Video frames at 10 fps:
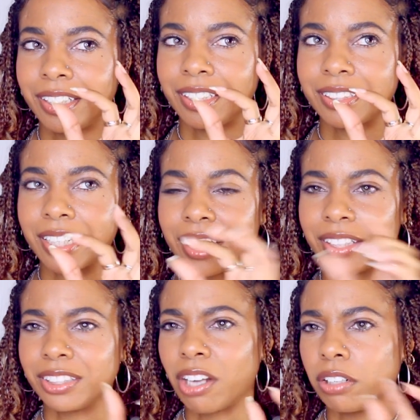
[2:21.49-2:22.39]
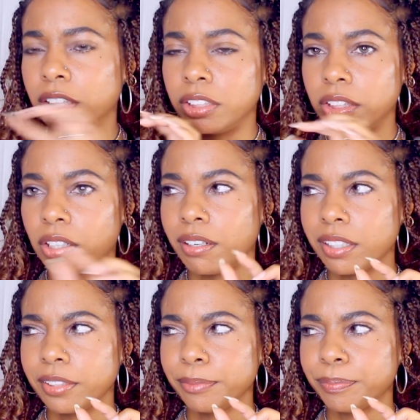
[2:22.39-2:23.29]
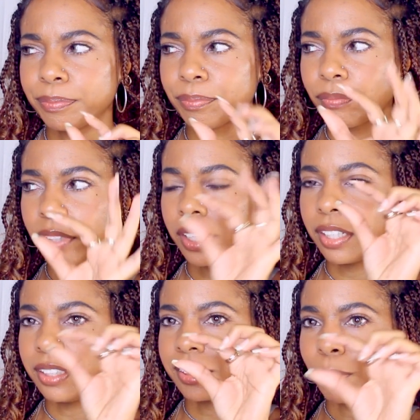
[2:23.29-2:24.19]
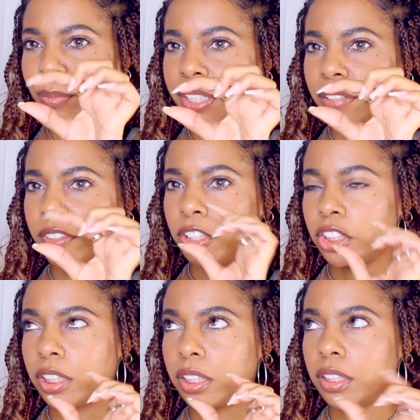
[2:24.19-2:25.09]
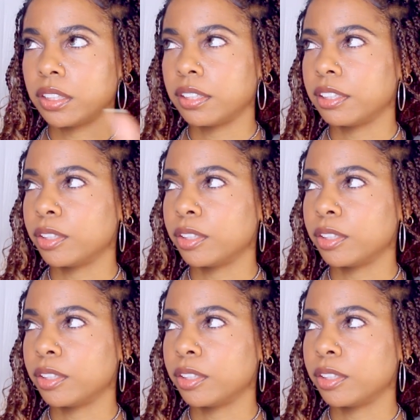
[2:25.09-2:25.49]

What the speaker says: It's like, I think it's called Underdog, and it's a mini version.